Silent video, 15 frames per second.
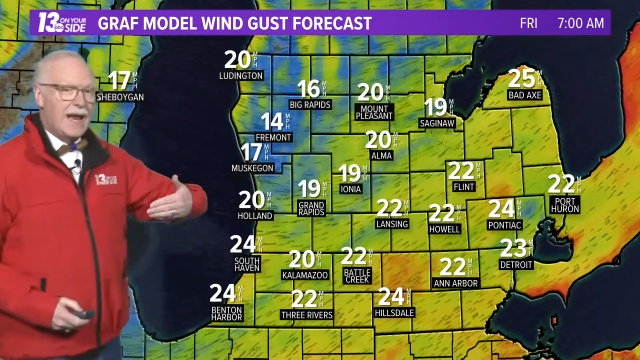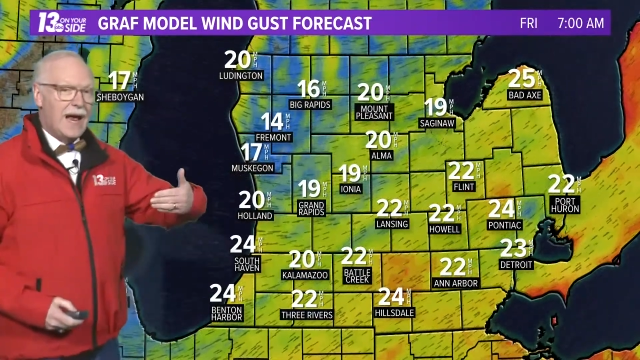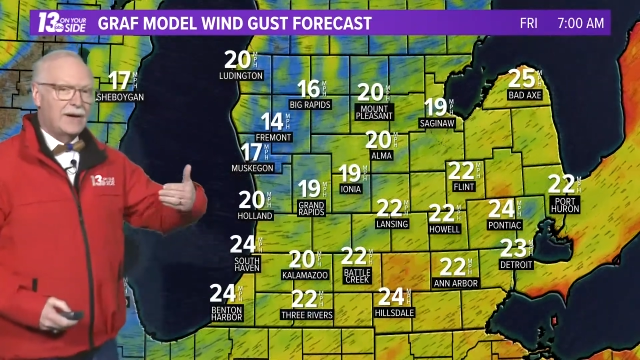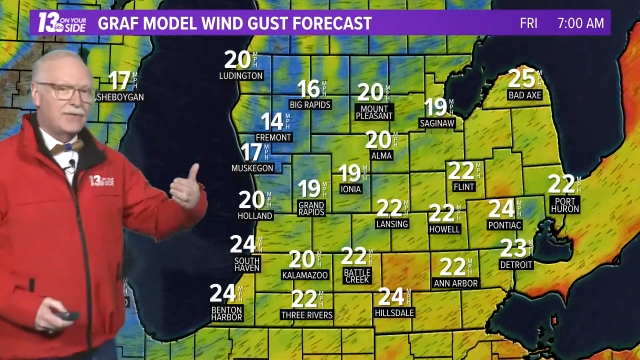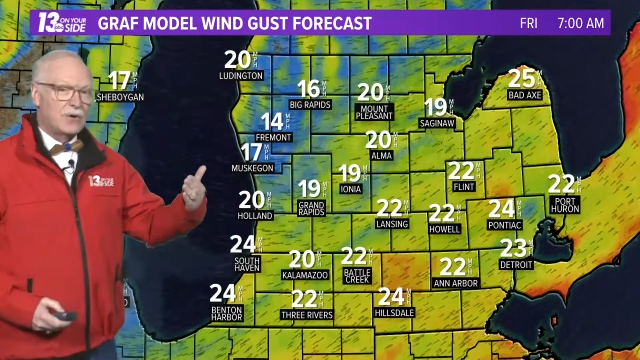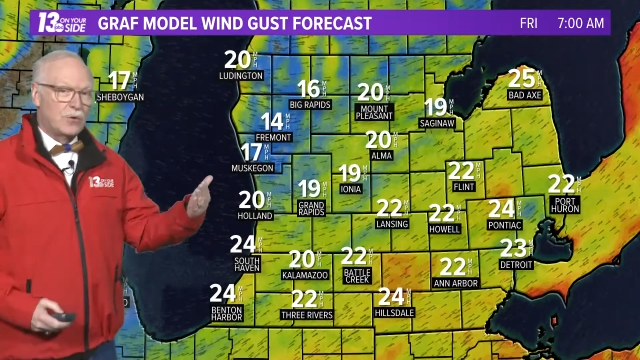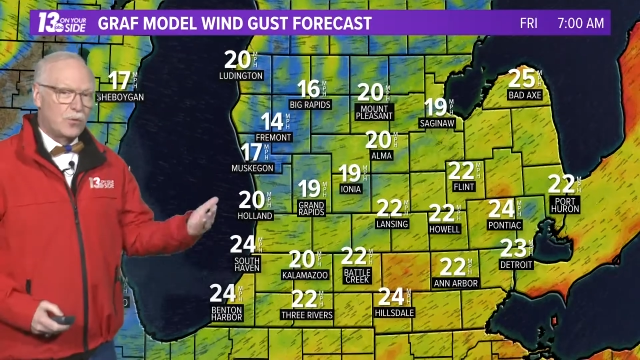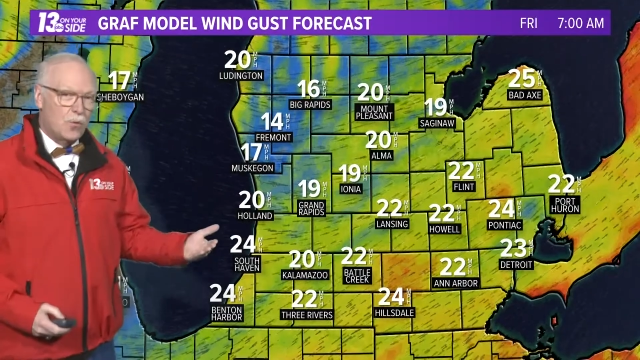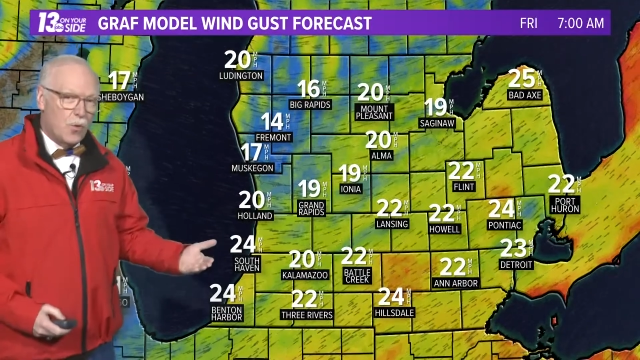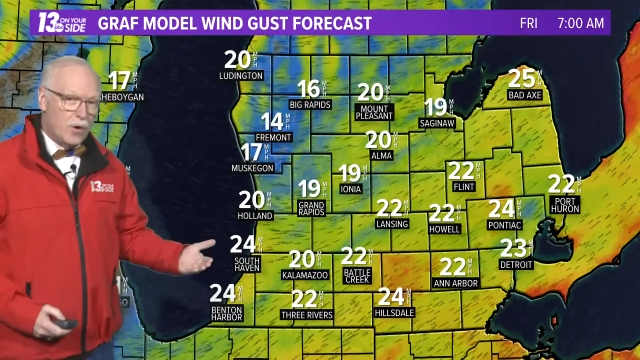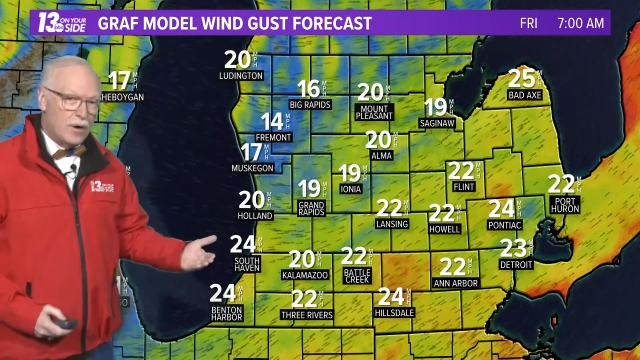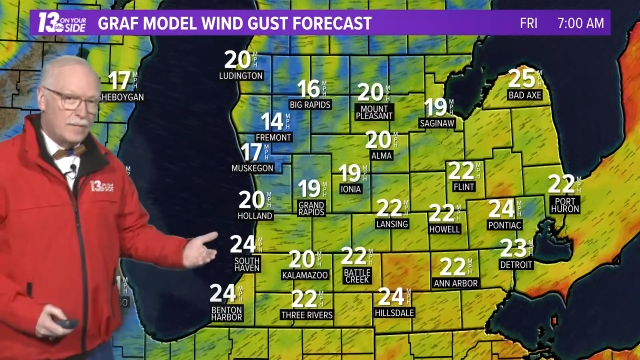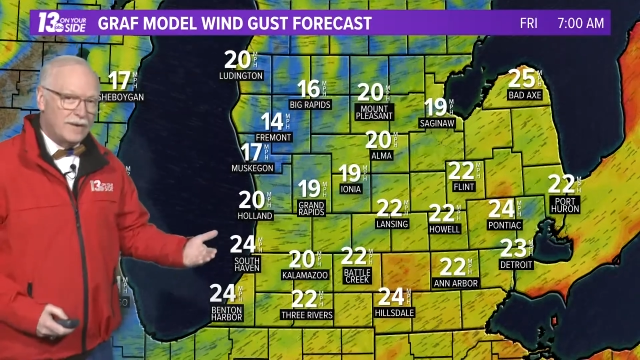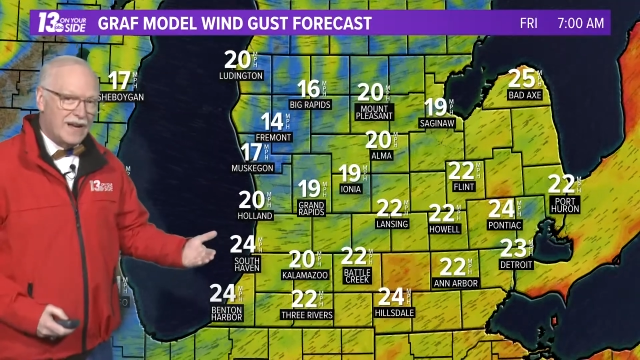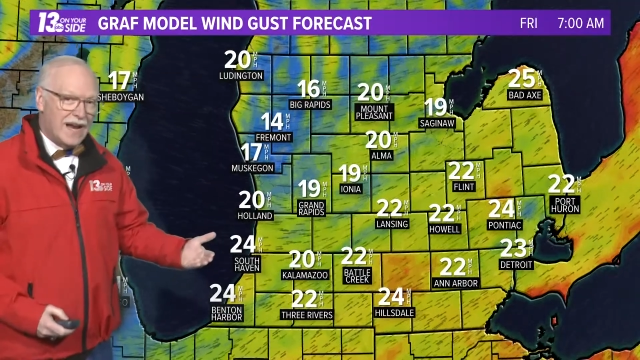after a
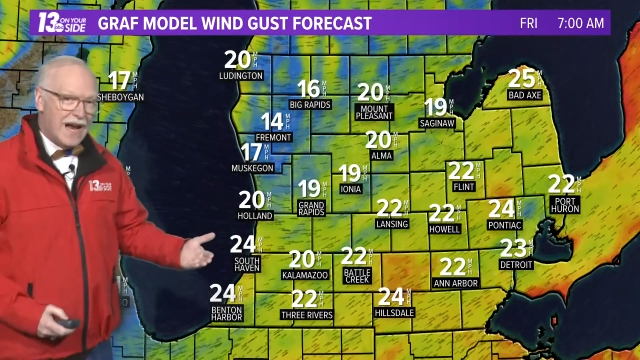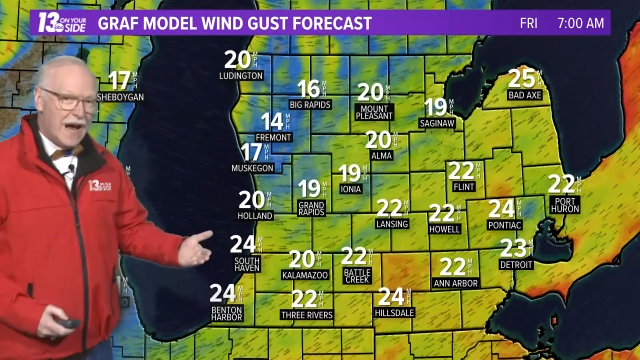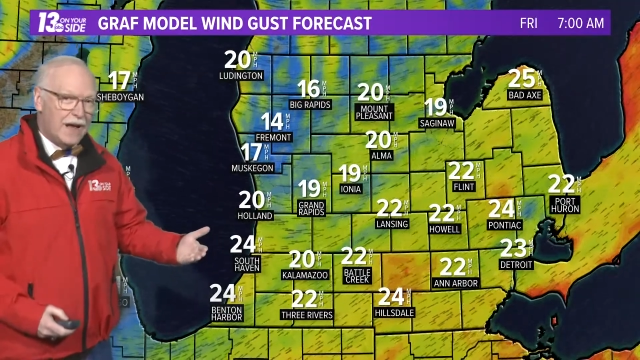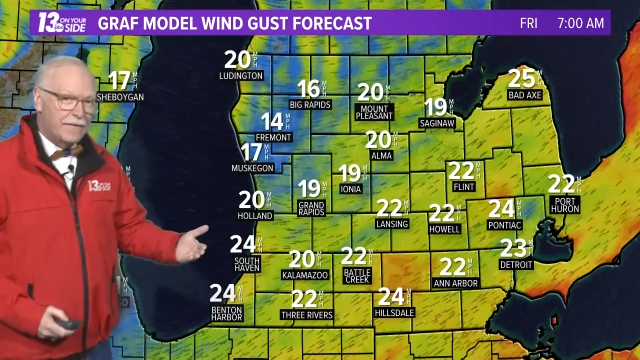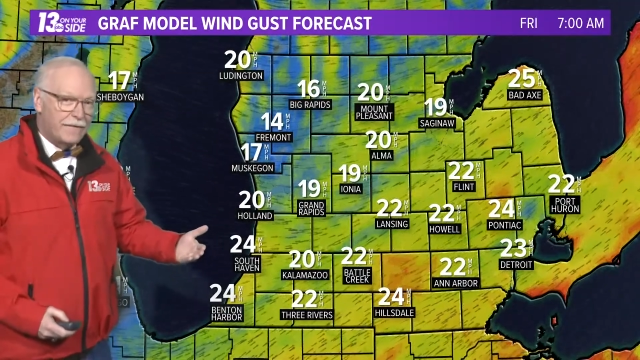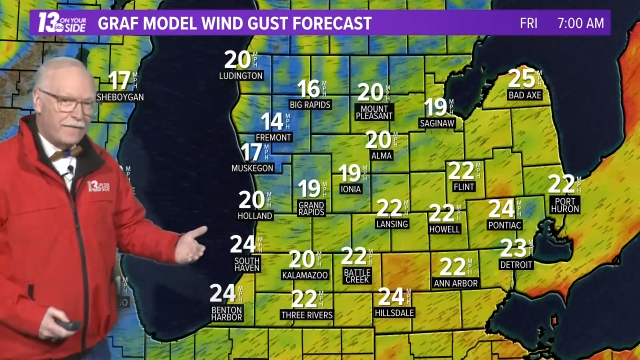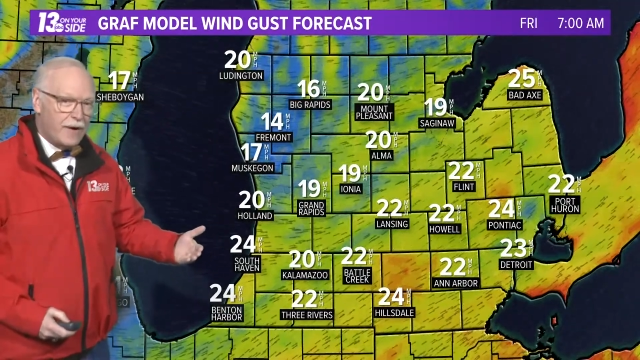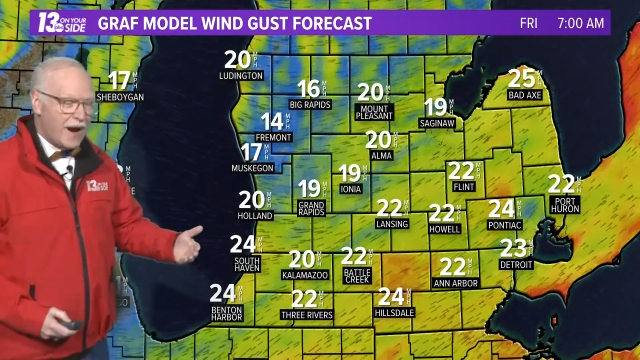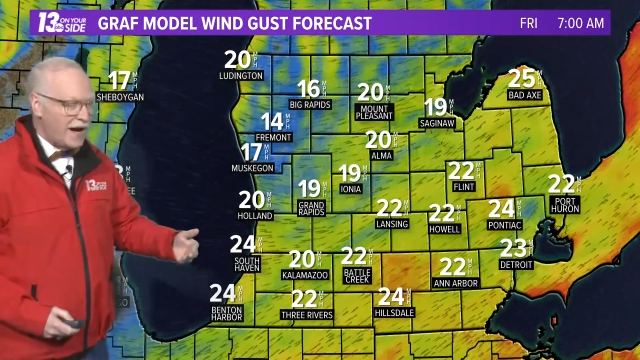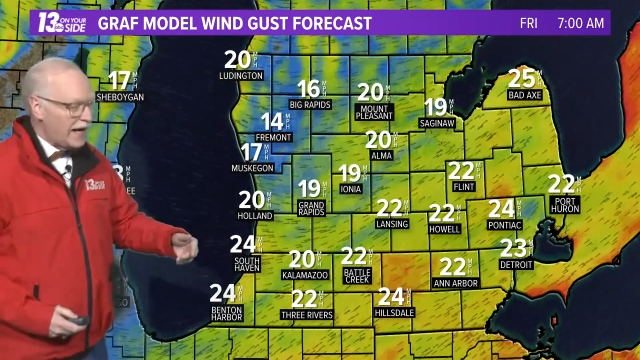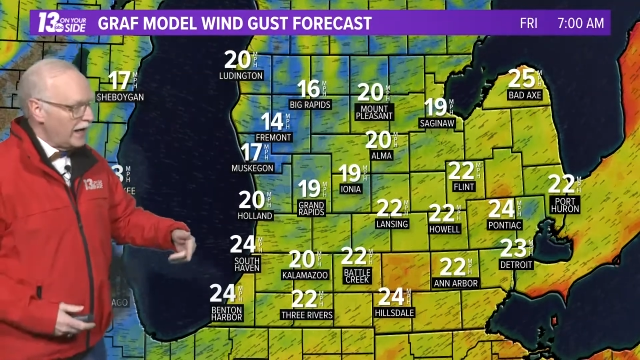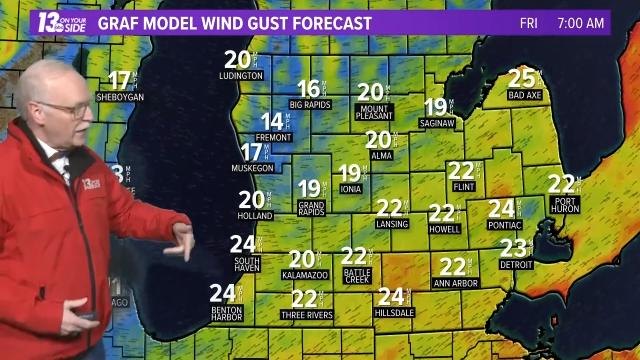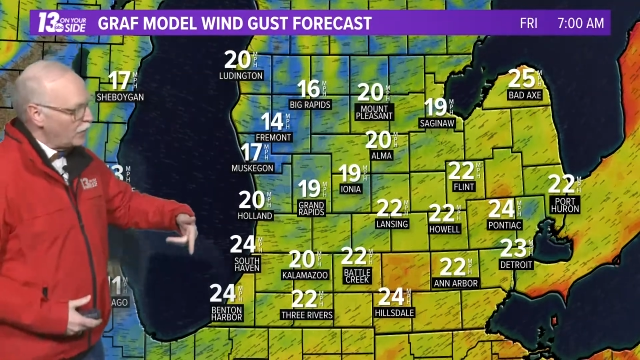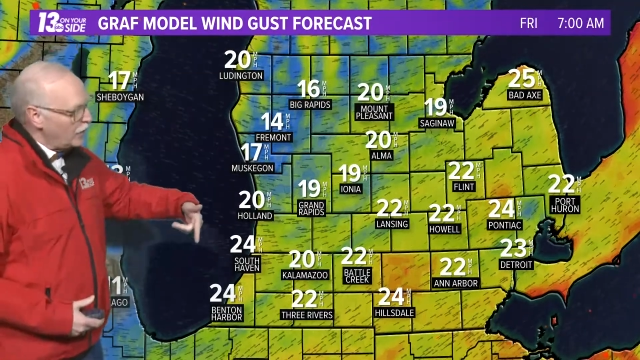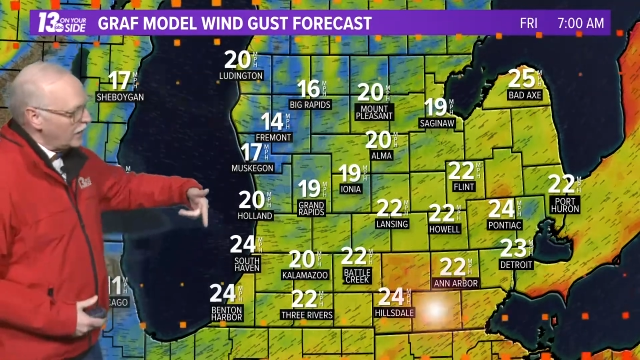warm day on
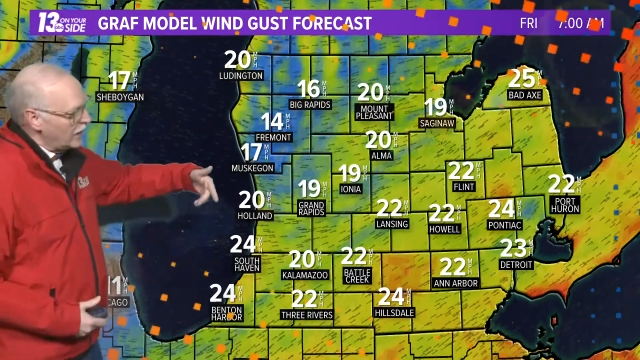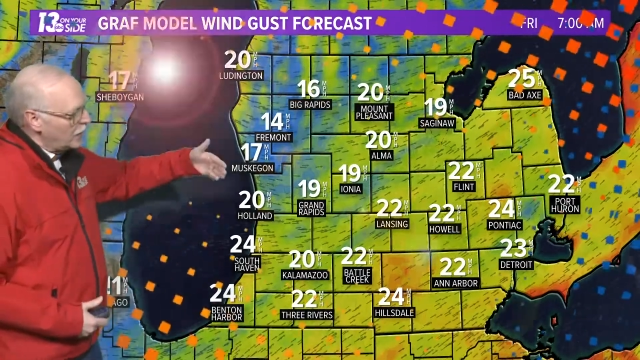Friday, we're going to